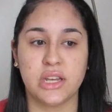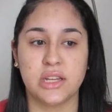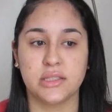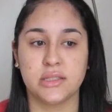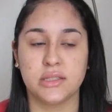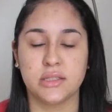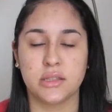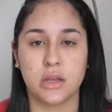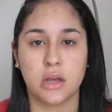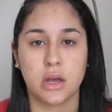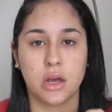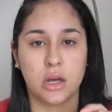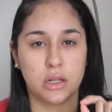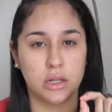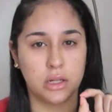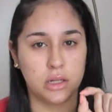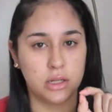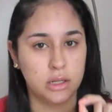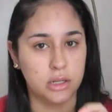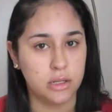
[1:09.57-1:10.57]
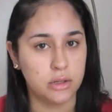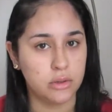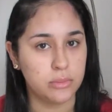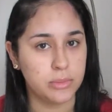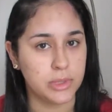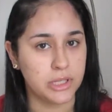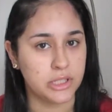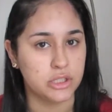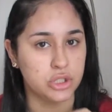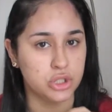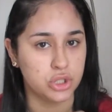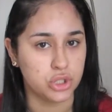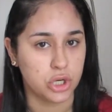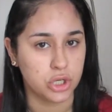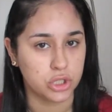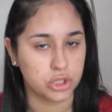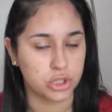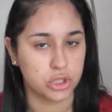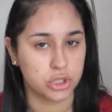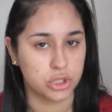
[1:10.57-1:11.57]
it's a little bit
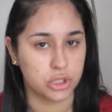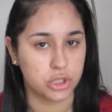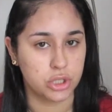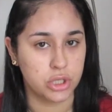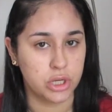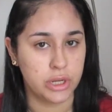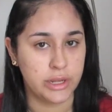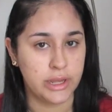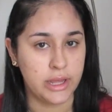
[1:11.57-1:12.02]
darker